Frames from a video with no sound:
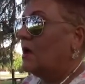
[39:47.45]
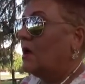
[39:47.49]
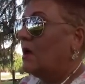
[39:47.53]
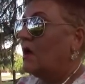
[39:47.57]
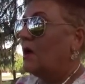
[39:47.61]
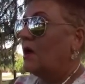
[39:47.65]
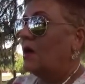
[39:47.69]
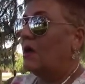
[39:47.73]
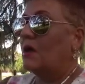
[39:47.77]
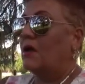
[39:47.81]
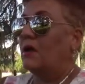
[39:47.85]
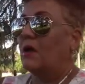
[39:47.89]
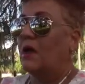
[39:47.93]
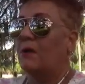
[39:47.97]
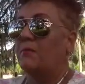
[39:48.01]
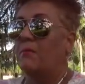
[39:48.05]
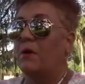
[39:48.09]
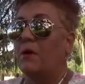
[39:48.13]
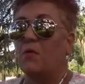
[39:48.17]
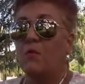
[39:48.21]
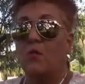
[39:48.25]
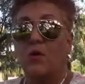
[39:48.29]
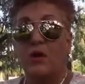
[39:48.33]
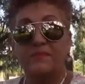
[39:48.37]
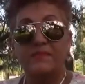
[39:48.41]
on
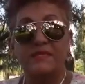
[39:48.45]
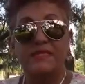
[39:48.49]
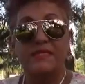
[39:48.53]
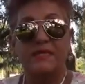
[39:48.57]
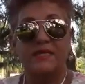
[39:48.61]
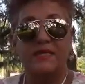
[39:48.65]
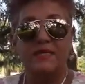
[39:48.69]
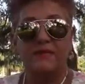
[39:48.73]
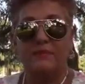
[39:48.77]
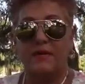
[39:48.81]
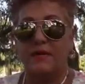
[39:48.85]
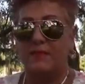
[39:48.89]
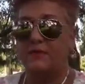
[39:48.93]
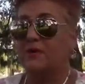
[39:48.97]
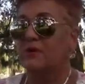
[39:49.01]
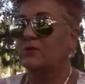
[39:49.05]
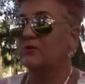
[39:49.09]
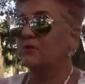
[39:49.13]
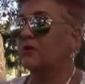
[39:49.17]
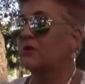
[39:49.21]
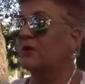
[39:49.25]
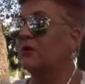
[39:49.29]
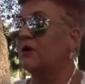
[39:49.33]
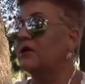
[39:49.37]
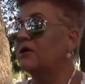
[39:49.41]
my website,
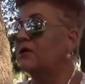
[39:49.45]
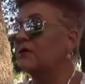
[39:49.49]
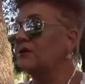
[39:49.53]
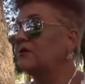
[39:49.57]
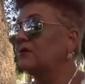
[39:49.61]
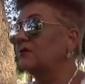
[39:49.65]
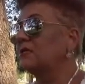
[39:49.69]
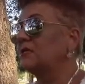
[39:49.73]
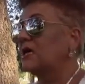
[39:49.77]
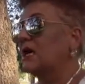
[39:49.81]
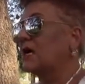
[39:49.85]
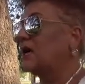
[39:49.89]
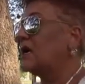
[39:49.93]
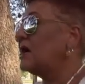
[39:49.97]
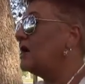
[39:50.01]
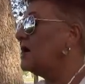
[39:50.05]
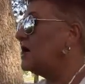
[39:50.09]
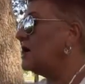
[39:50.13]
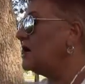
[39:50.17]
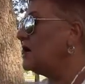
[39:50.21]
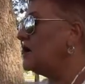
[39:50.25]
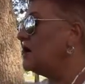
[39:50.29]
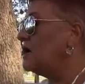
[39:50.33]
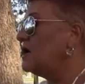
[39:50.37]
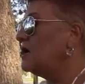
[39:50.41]

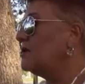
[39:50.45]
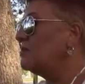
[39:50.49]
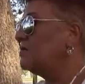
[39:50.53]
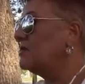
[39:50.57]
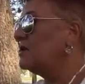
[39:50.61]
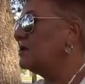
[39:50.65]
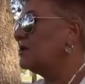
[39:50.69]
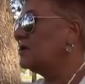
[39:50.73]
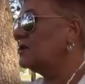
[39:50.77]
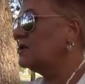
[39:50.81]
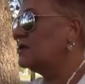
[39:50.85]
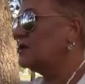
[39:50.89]
MiamiGhostChronicles.com,